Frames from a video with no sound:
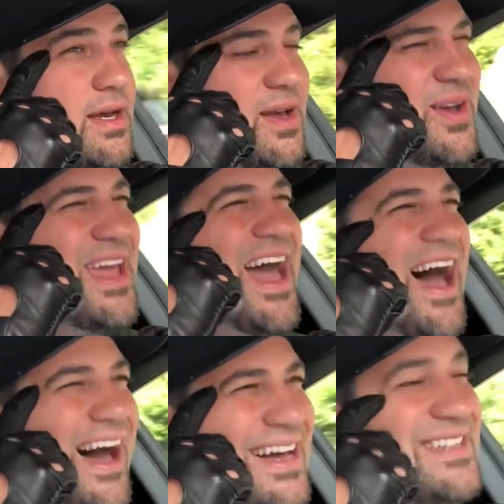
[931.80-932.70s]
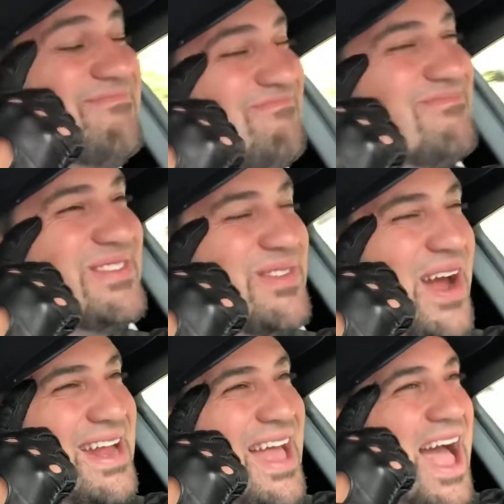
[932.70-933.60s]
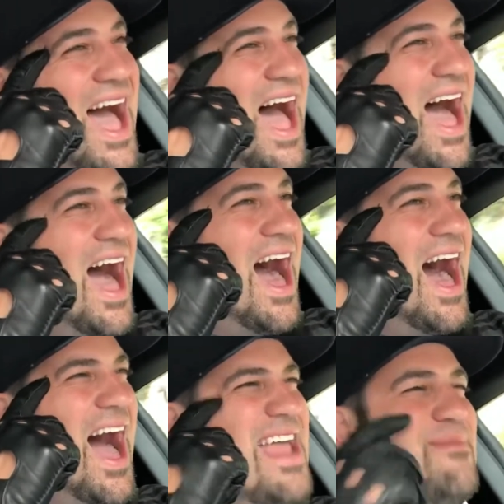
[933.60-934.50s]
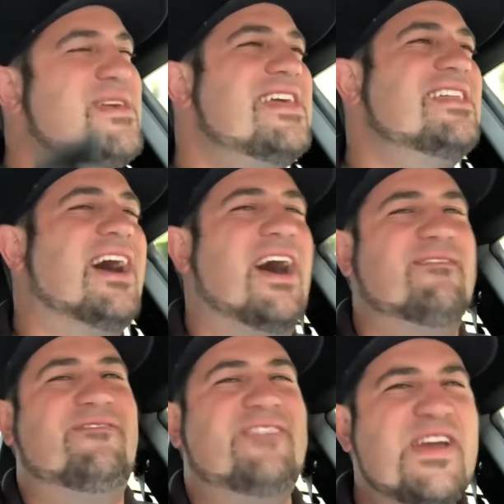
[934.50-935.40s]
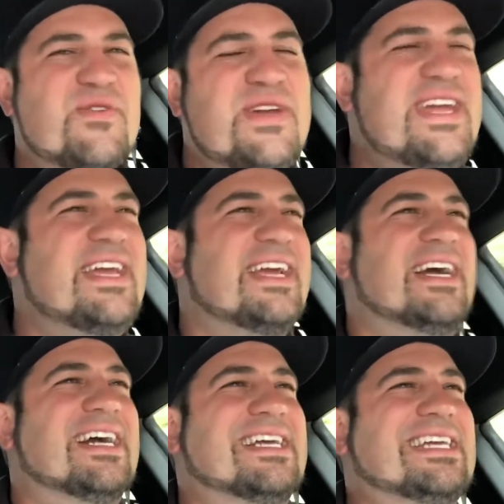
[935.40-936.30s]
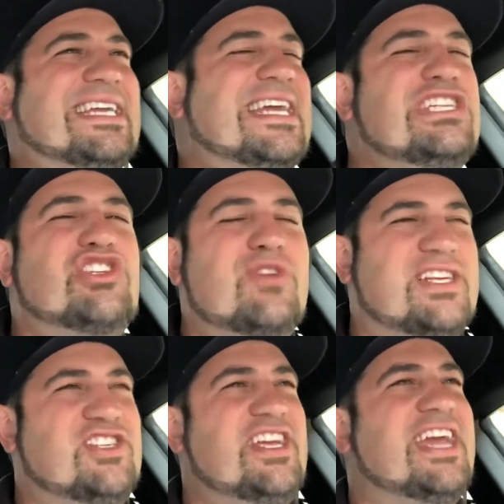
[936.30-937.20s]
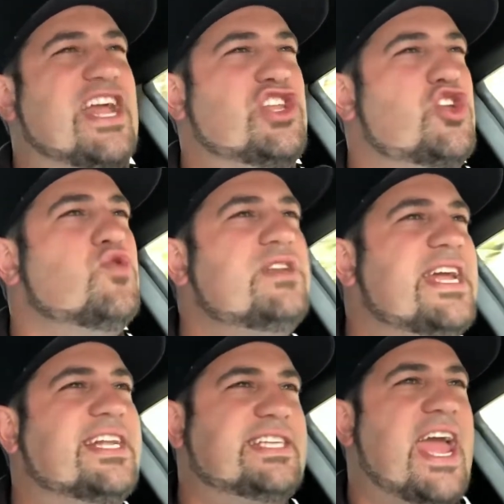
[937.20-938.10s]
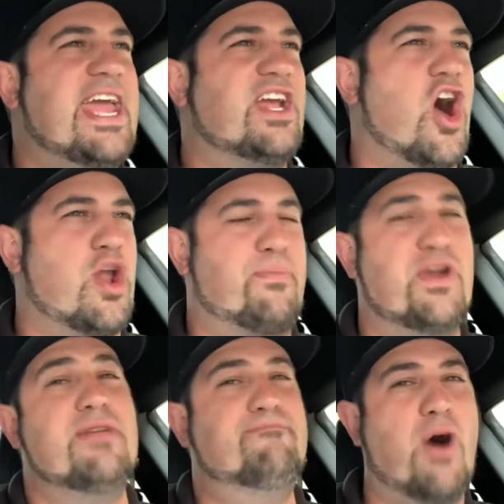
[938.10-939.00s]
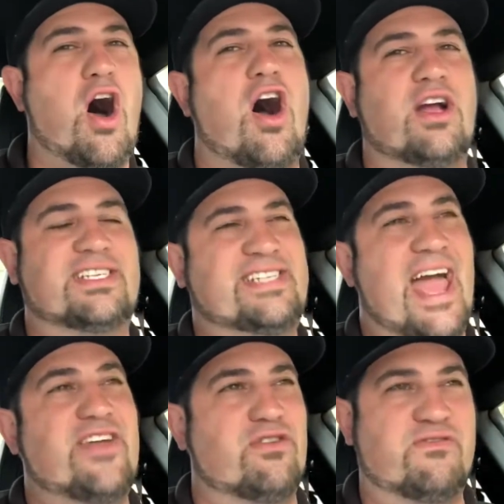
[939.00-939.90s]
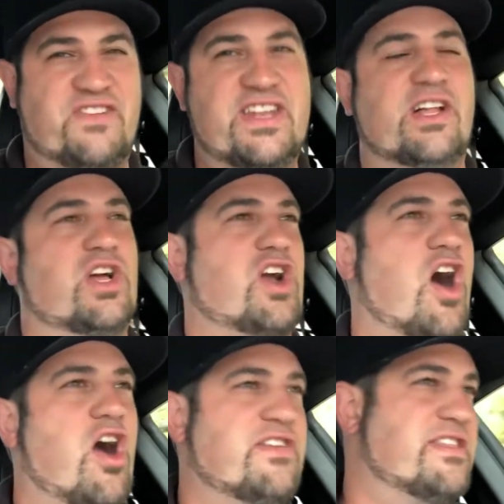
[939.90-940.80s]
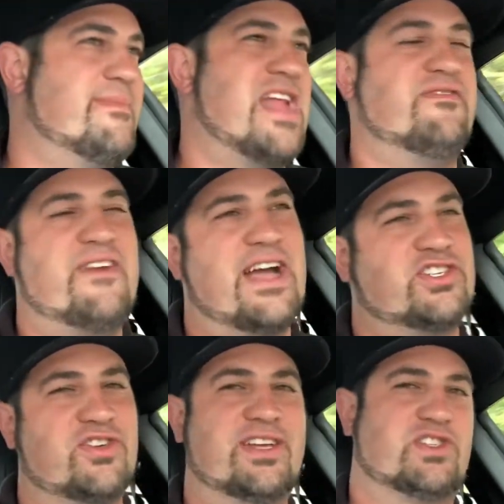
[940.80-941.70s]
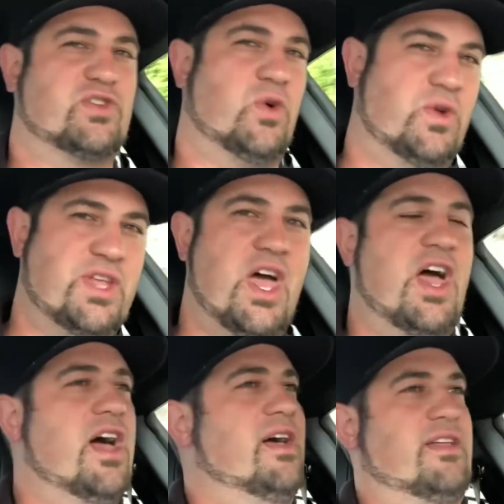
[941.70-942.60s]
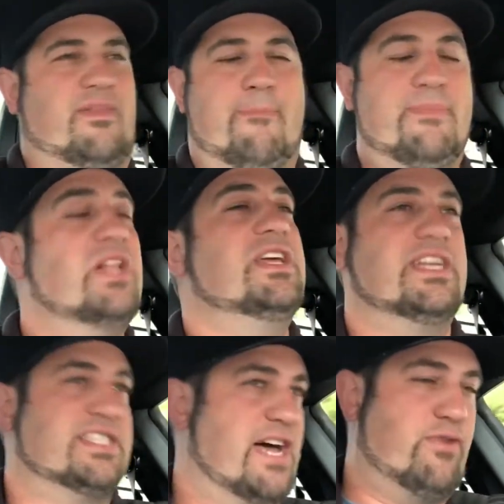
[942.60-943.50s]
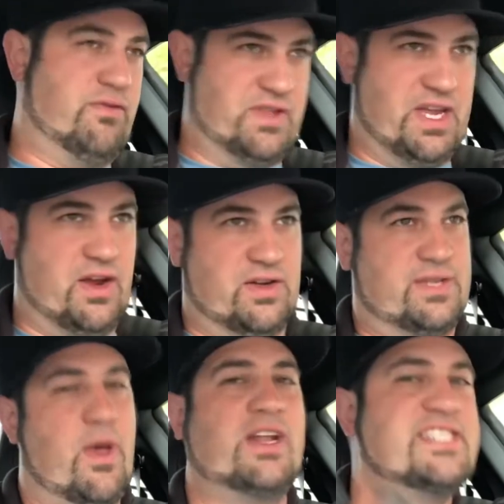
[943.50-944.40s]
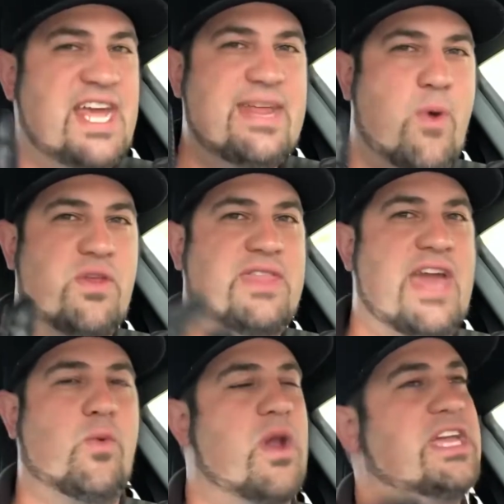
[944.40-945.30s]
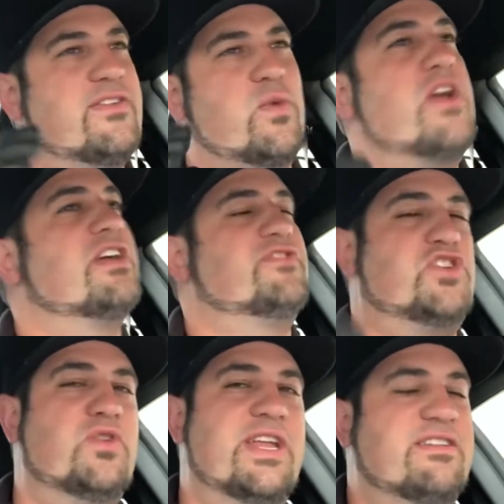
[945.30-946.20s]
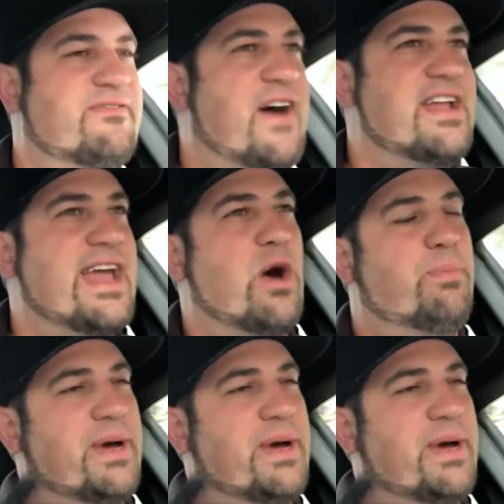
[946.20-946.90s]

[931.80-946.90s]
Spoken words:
Yeah, right. I am in a very interesting and unique take on a pretty bog standard vanilla car that the manufacturer has sold millions of over the years. I'm not going to say any more than that. I don't want to give it away. You're going to have to tune in to find out.